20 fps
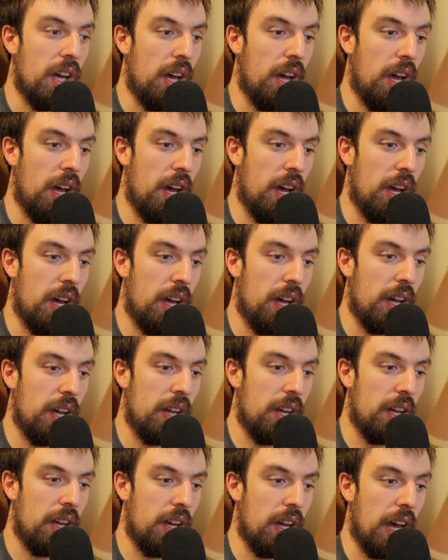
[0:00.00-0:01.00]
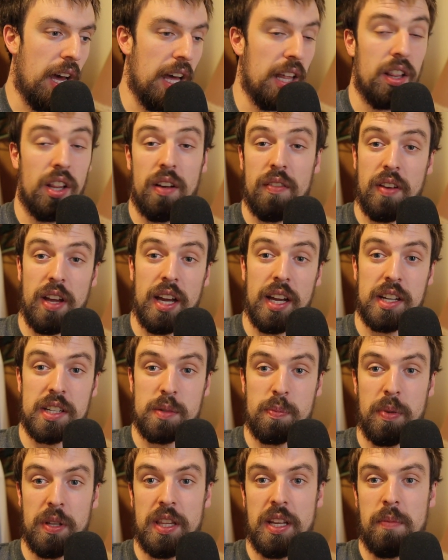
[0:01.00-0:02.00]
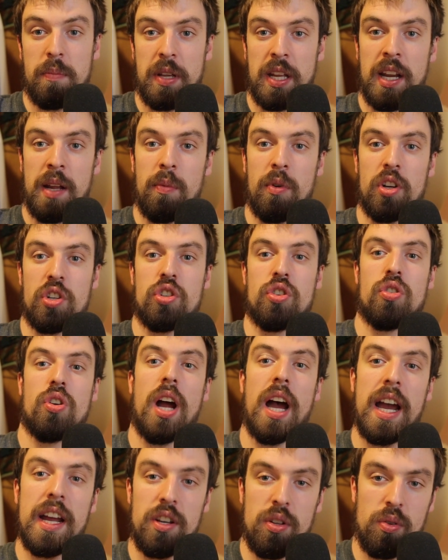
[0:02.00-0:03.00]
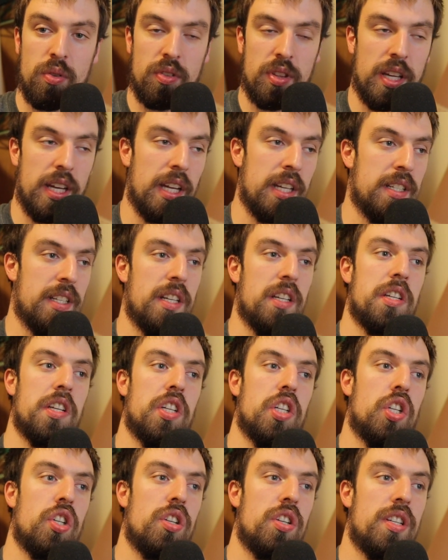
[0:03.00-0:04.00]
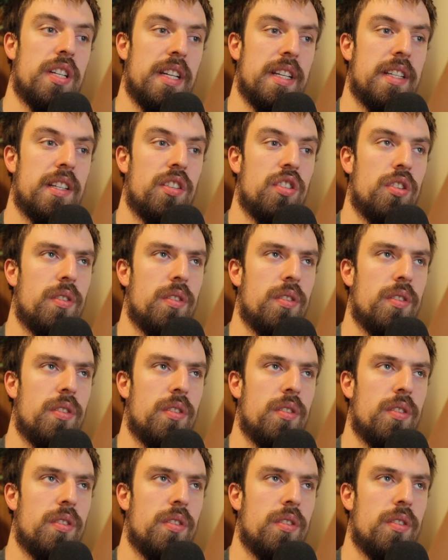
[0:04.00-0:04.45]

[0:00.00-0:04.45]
I love eggs, but then being able to try new things and to